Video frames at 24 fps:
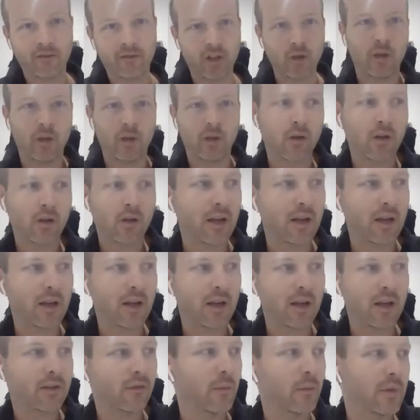you in your
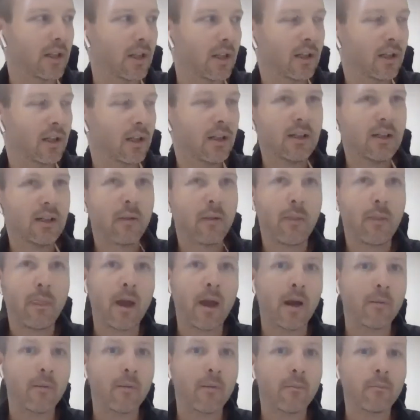classroom to
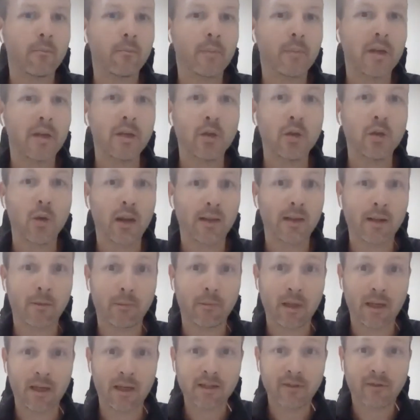be doing
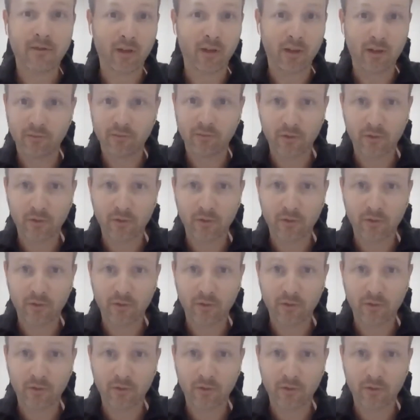something different.